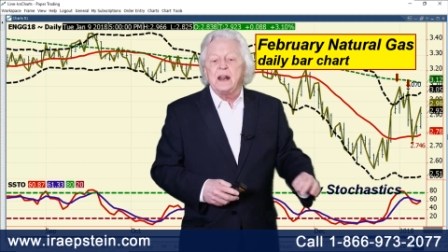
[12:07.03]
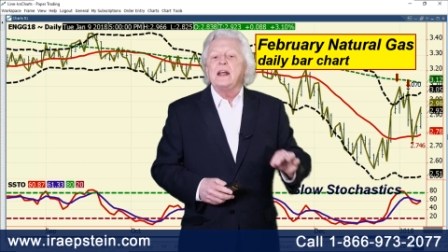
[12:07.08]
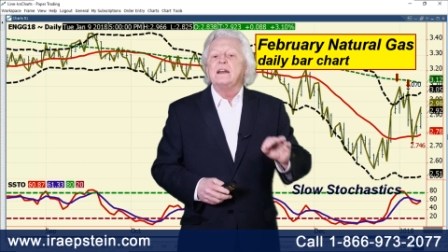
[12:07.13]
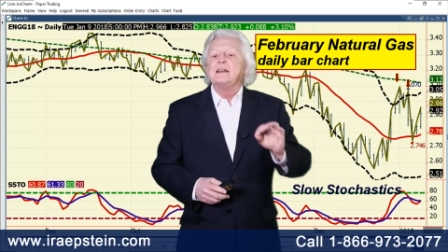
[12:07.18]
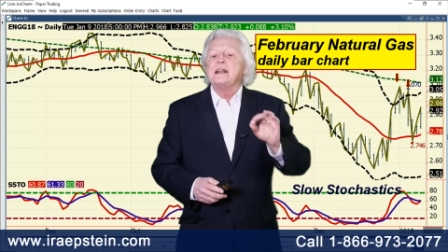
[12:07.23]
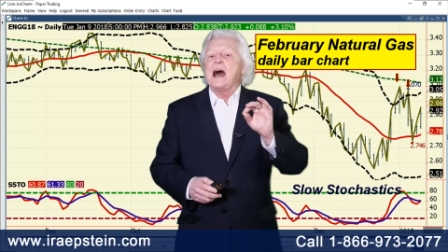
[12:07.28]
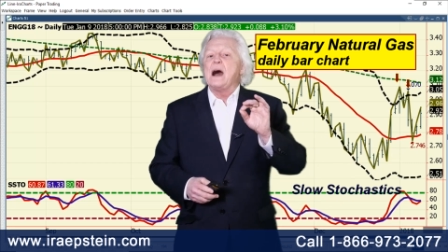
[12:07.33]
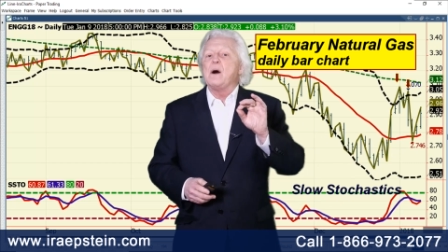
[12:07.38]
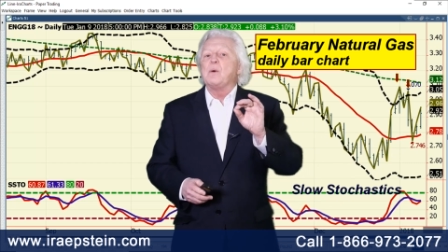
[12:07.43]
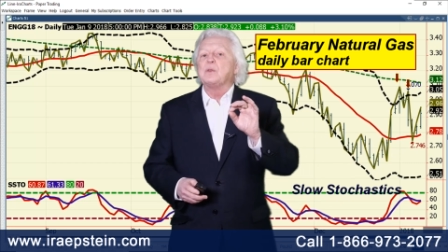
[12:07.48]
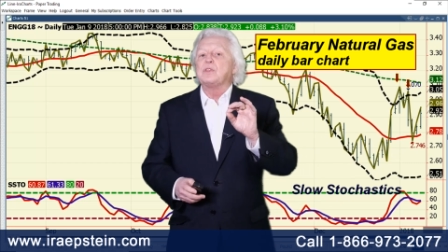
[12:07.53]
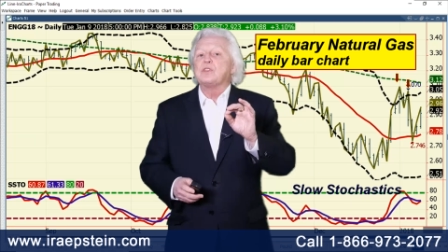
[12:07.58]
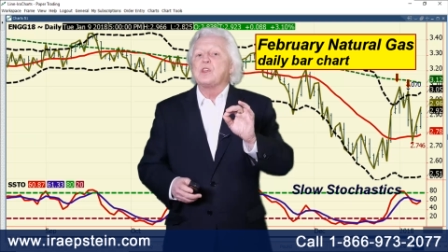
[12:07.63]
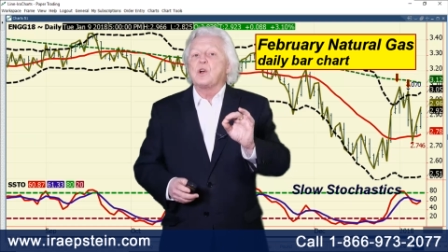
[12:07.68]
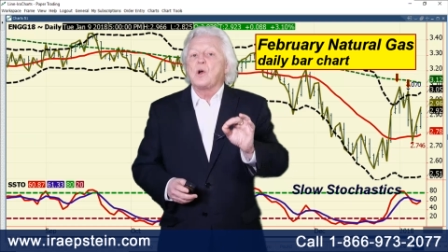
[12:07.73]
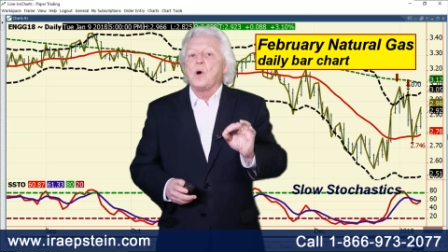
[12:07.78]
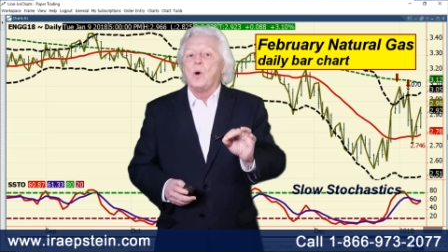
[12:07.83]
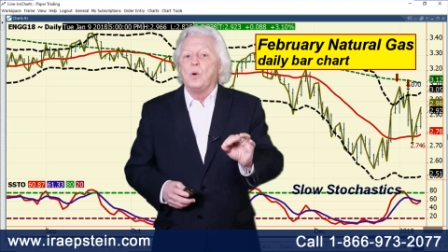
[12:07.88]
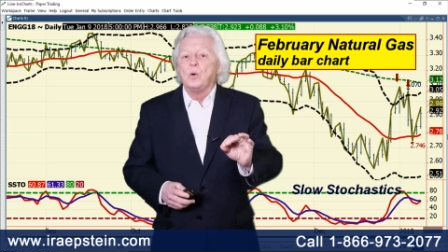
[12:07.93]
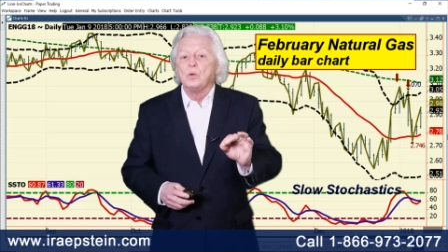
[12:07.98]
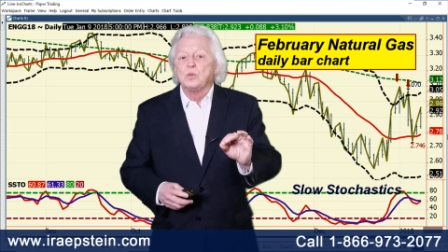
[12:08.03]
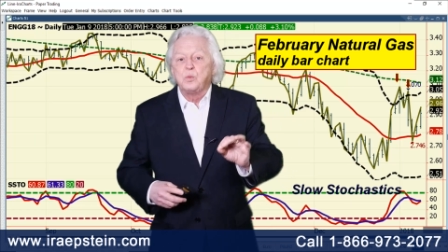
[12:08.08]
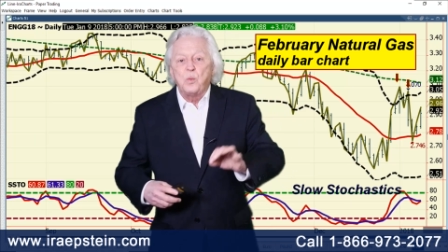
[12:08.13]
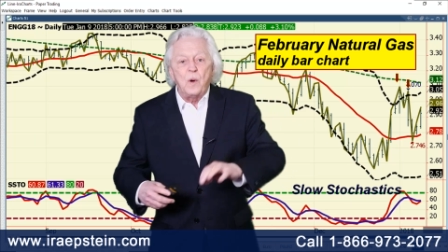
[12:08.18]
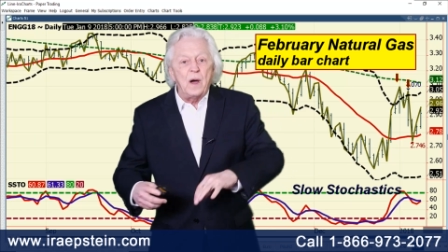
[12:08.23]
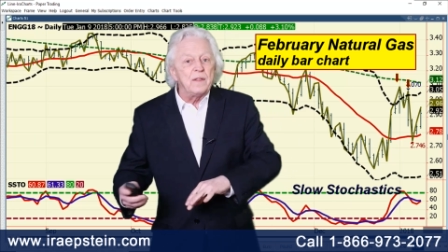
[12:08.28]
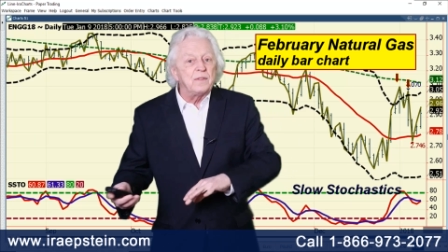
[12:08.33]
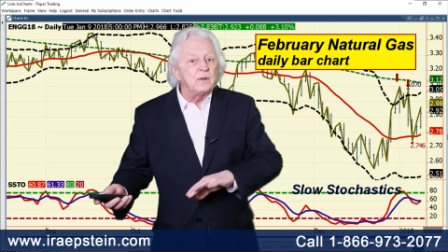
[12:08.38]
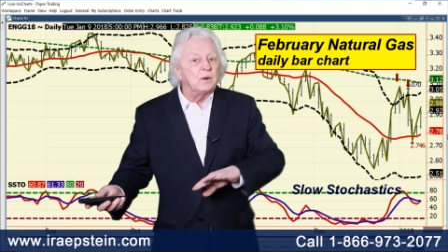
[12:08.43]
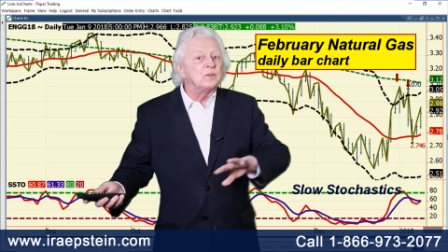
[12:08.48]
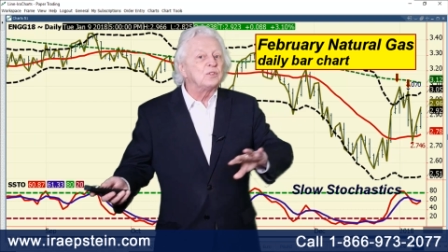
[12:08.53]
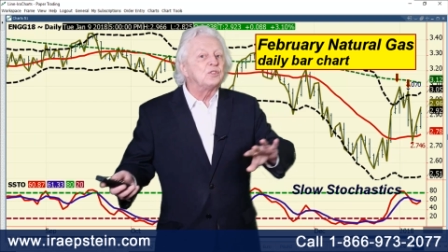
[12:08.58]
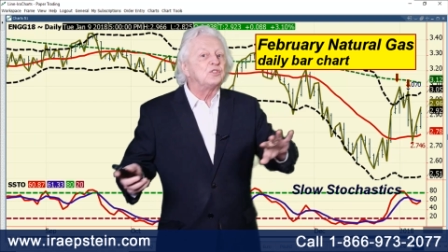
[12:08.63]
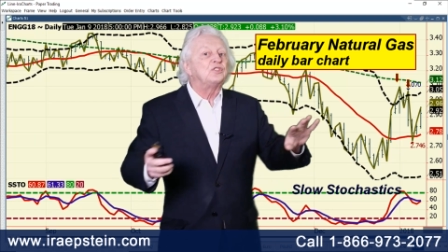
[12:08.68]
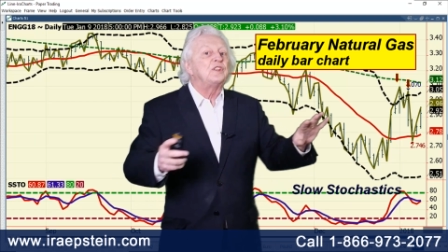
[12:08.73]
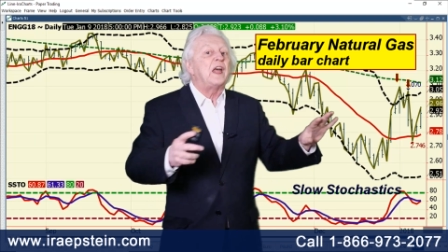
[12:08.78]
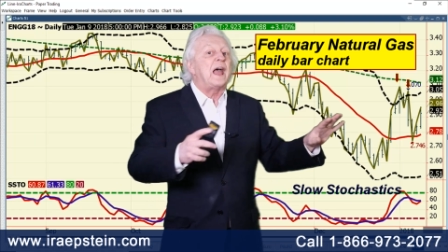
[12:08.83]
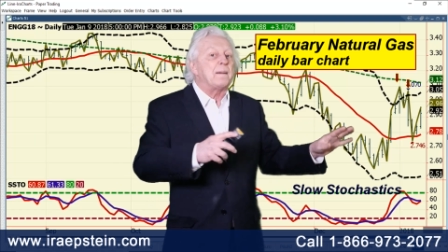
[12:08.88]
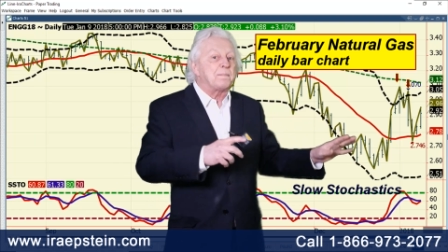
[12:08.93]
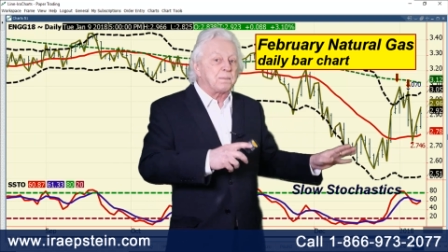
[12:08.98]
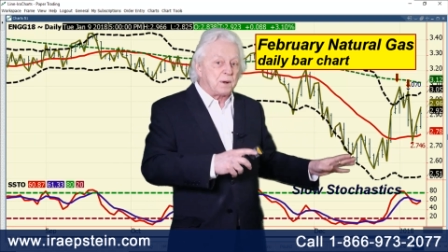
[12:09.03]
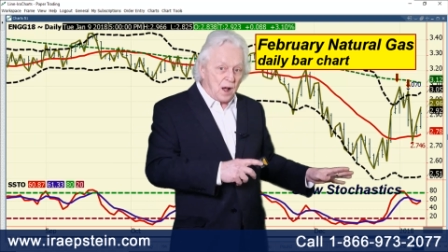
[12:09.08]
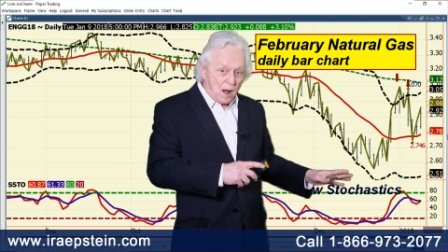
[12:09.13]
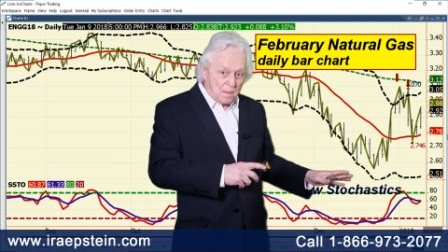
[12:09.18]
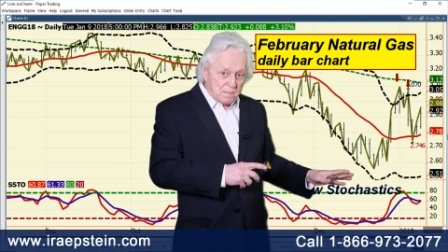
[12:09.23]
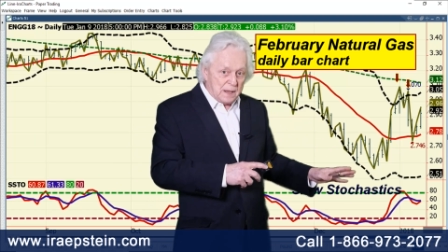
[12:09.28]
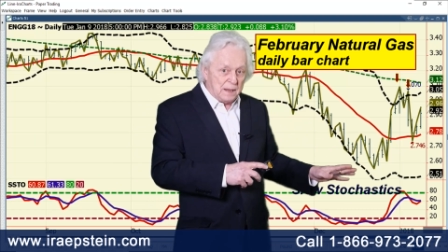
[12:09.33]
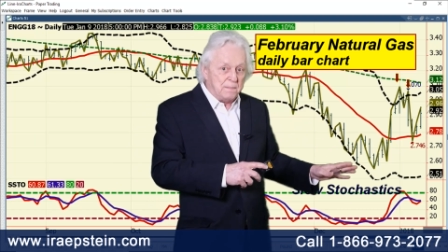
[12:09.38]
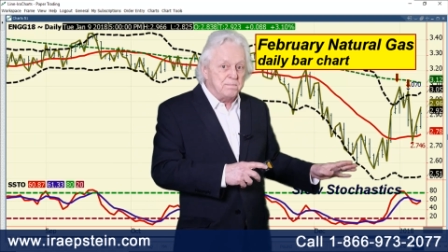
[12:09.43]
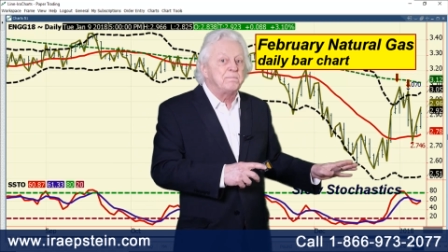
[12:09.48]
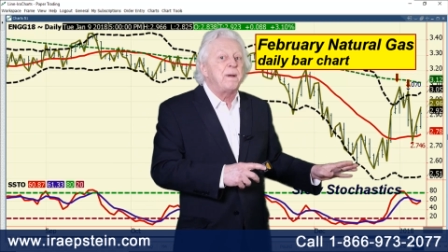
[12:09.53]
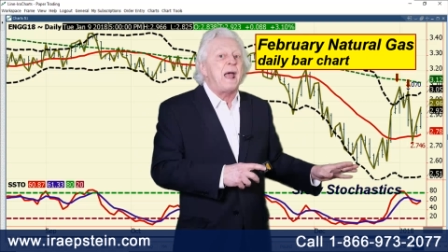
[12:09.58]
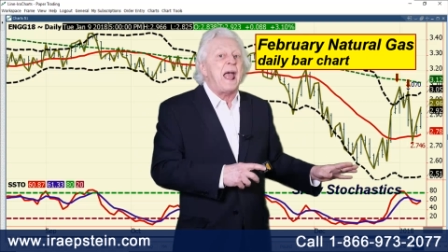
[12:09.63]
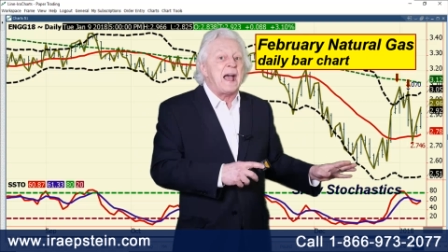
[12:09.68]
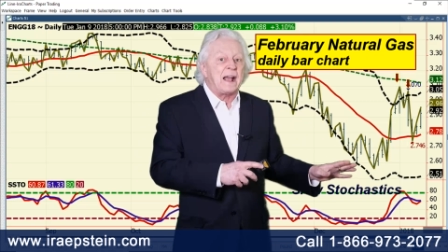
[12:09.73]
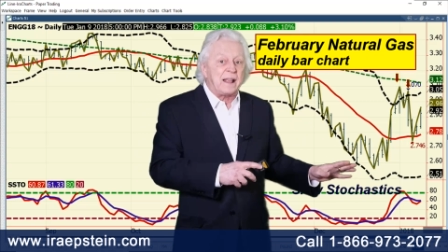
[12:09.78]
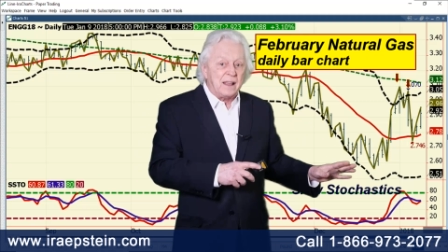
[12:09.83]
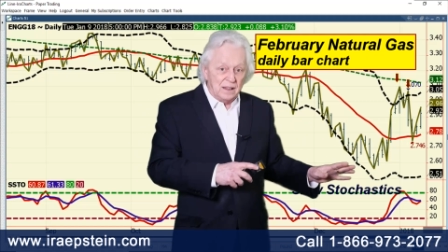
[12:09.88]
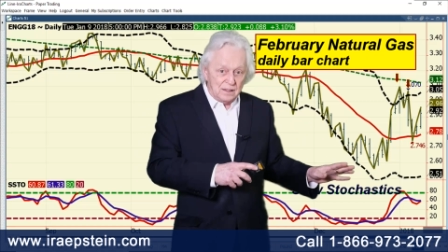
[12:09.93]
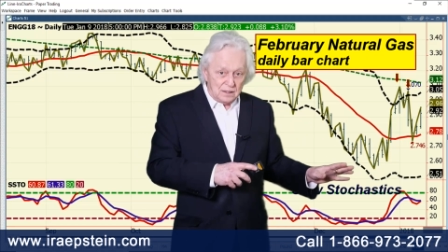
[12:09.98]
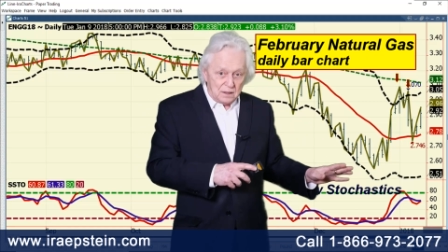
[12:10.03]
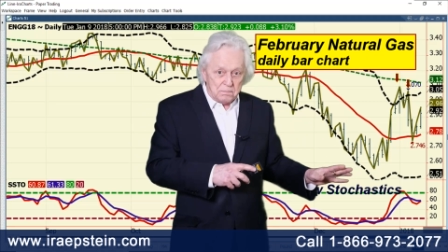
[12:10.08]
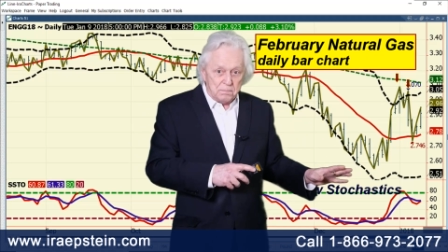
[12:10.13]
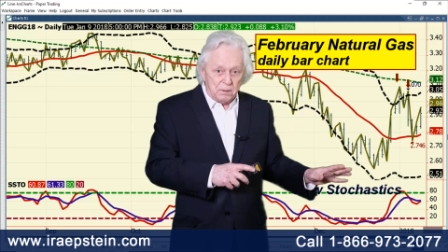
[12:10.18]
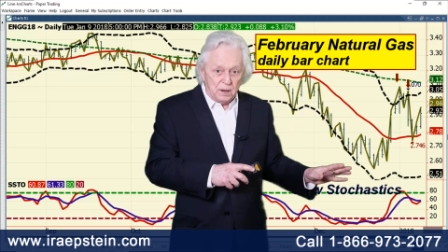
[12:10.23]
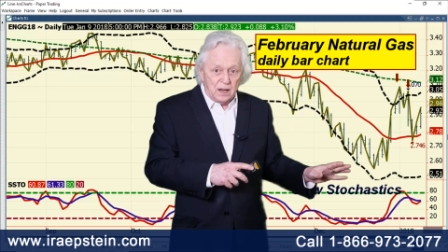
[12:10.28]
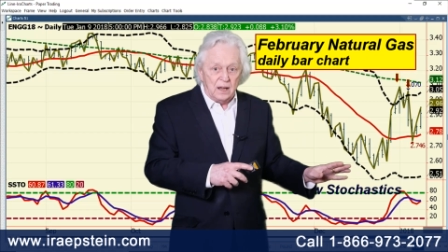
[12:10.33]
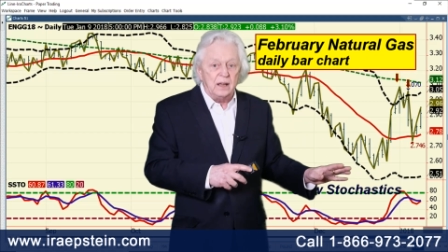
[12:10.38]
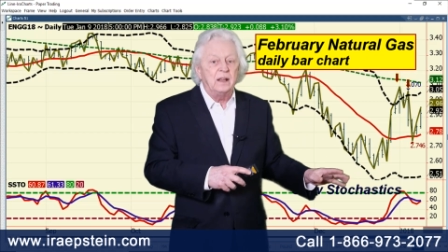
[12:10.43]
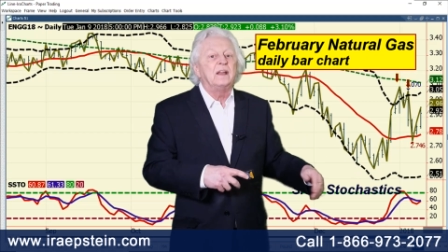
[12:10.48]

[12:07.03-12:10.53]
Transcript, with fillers: and now with the cold weather, snap coming back into play.